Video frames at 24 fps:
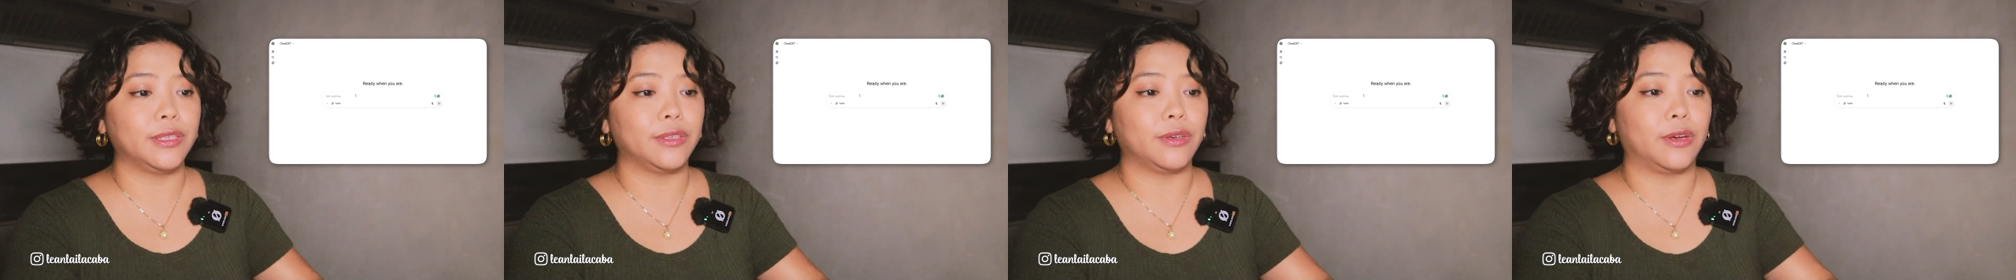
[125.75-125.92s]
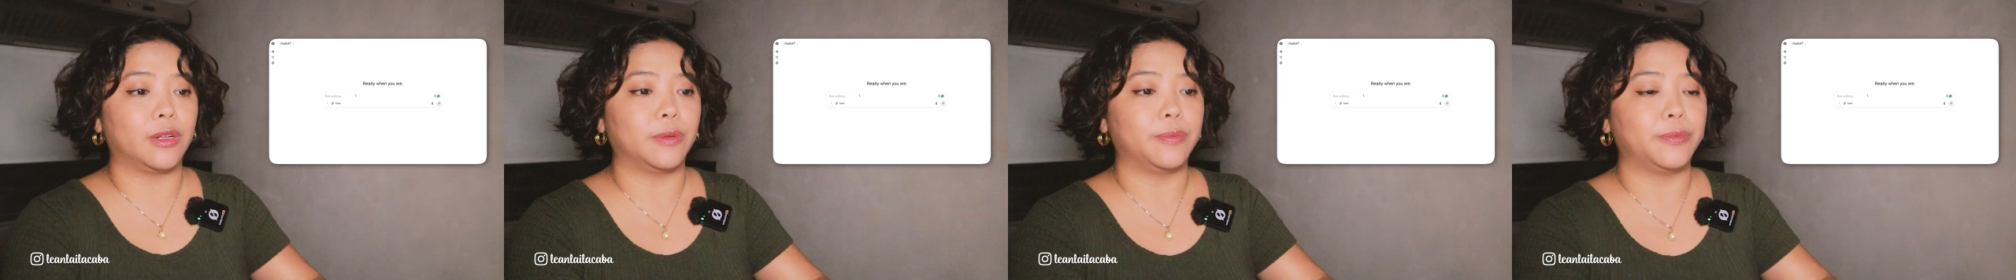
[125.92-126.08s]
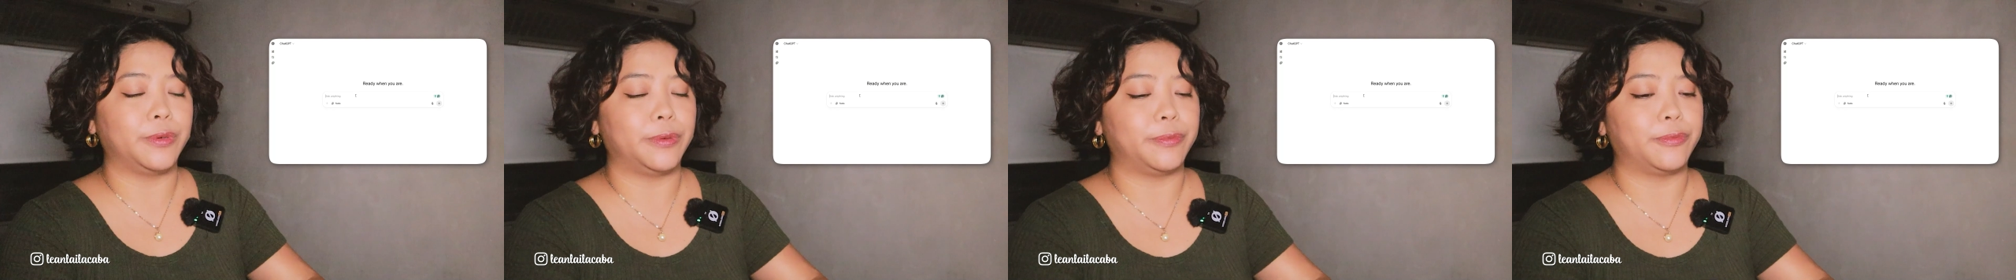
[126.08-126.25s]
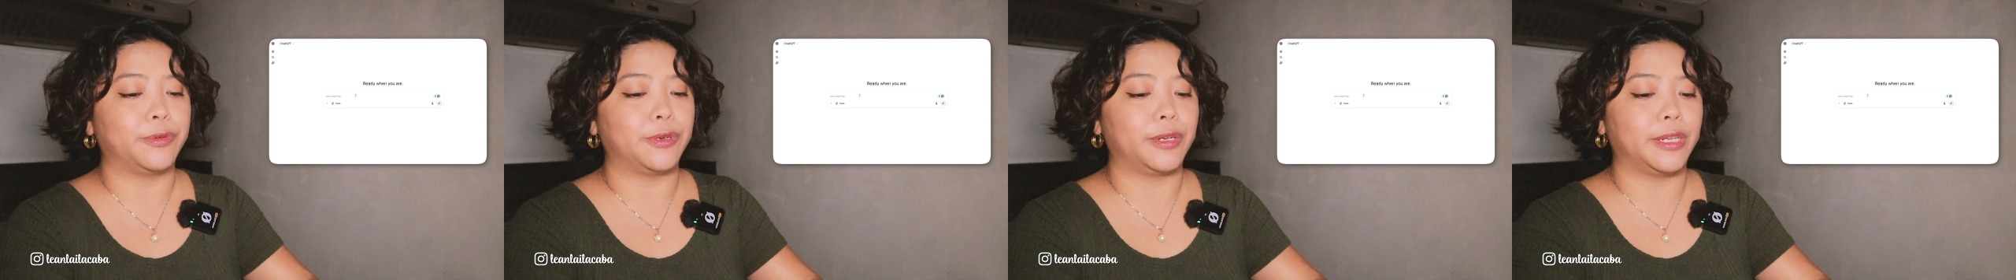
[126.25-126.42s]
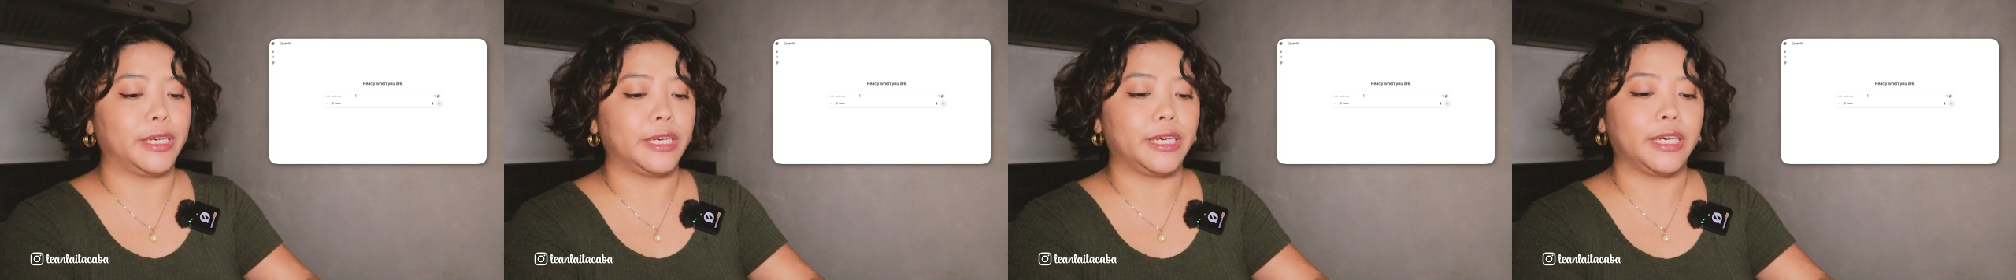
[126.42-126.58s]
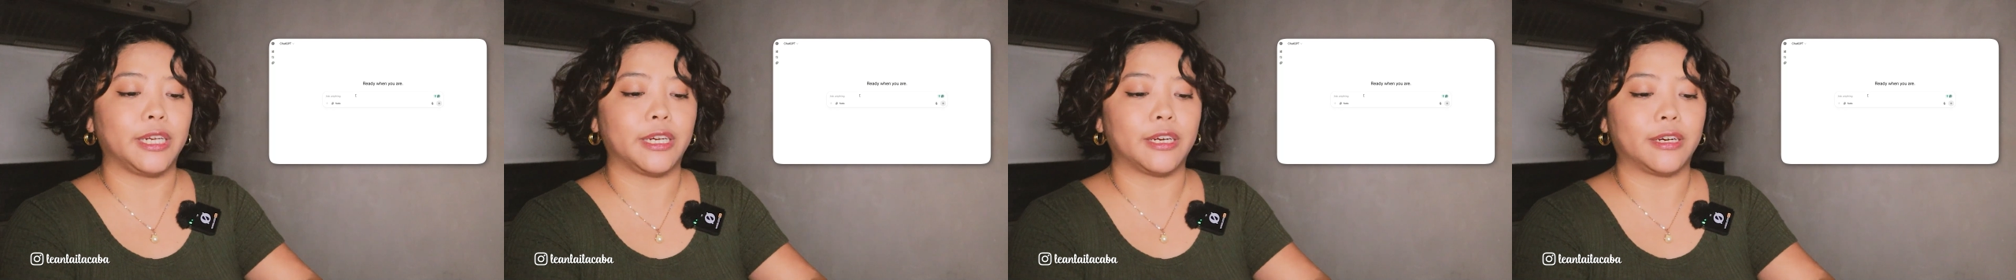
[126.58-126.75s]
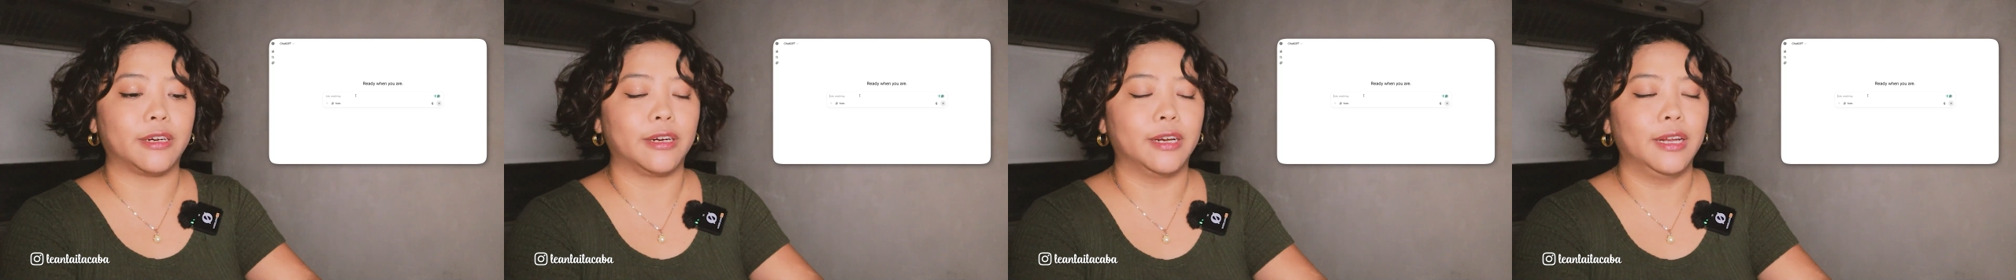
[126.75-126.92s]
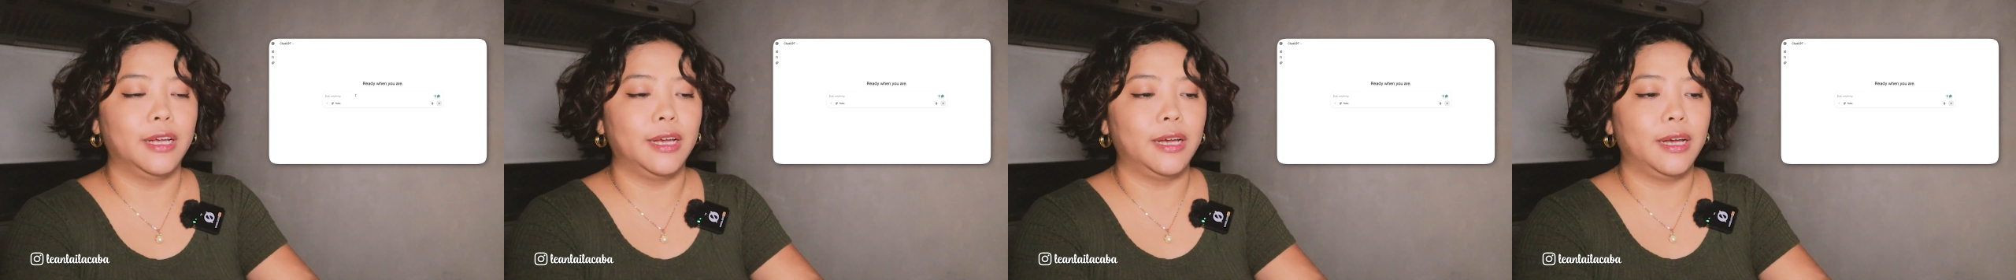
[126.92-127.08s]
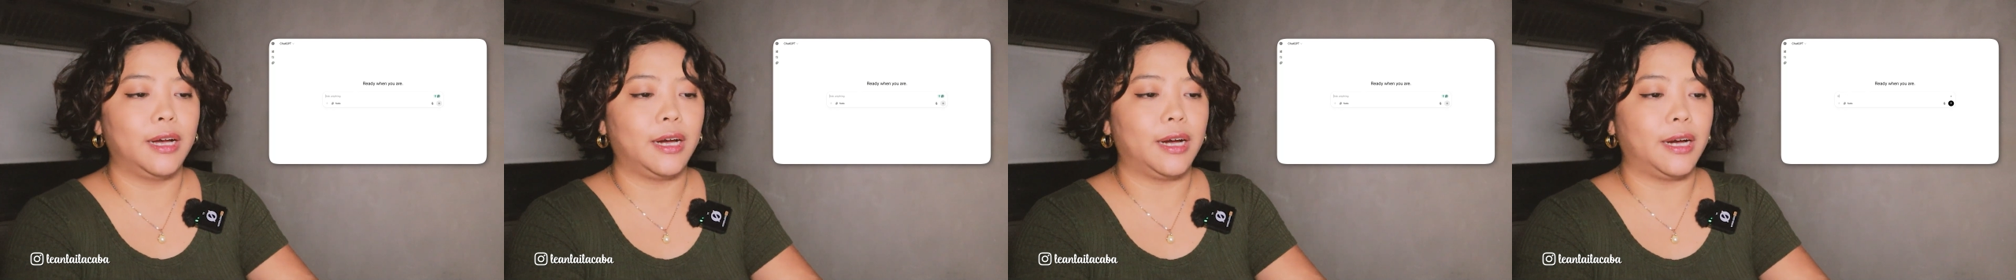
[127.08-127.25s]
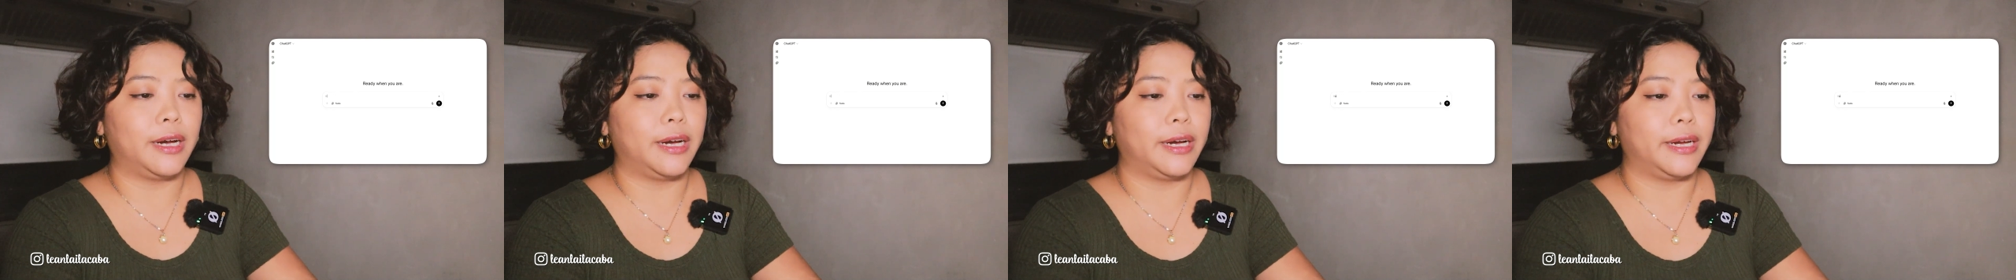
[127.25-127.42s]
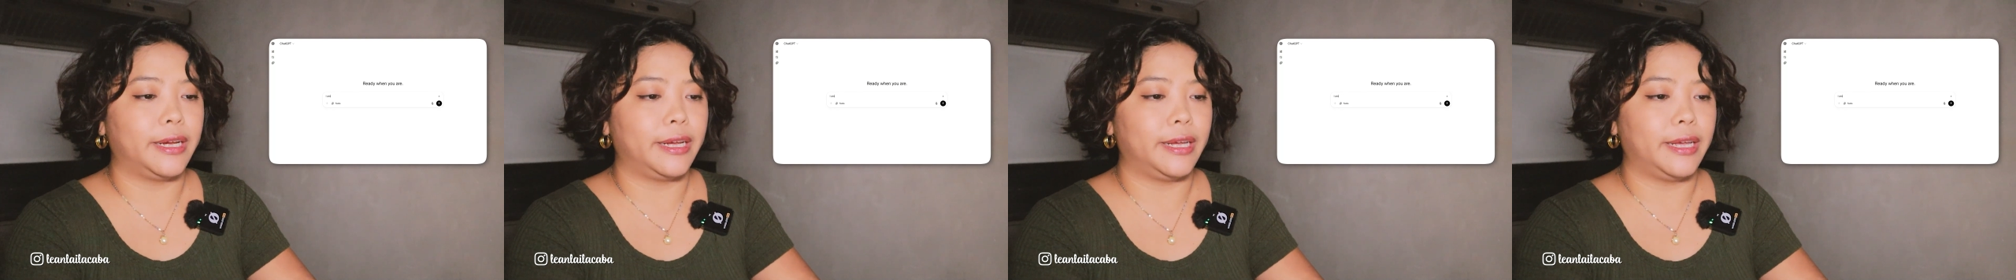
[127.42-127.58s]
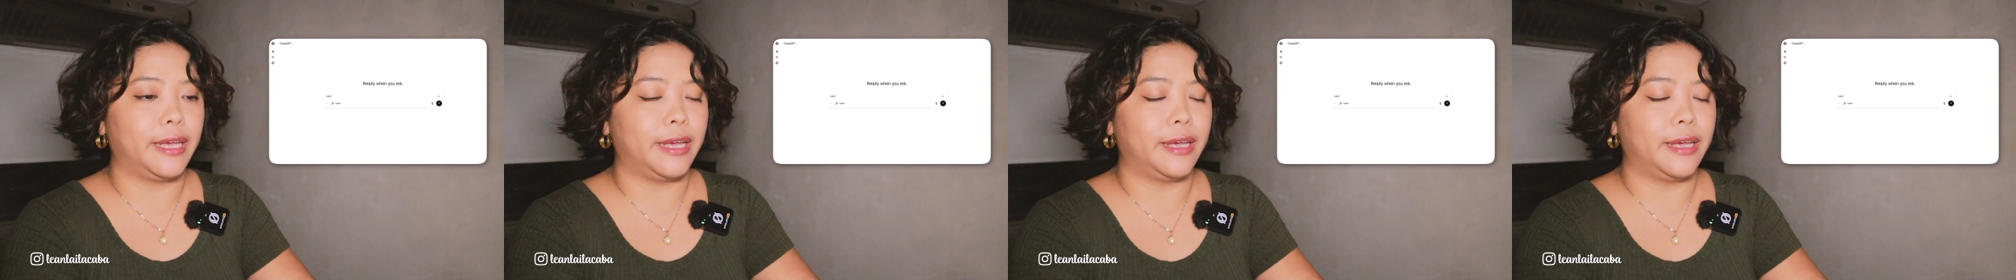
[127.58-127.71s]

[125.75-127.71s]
So I'll be putting here, I